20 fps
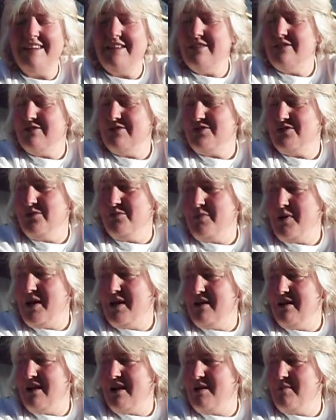It hurt so
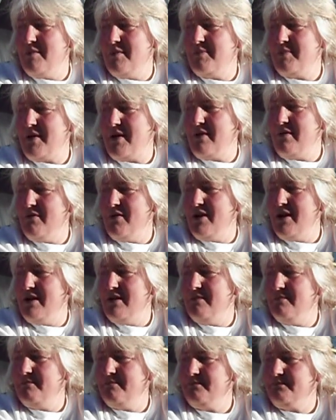bad to climb up that grade.